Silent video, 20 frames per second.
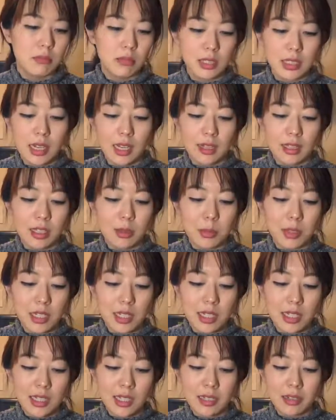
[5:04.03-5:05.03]
deli
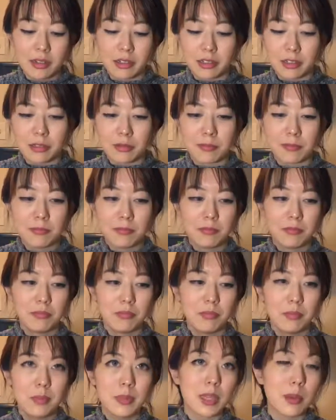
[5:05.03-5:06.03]
meat or
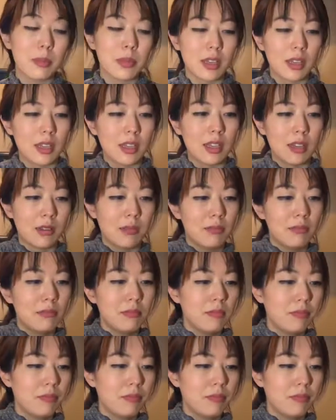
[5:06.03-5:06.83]
something in.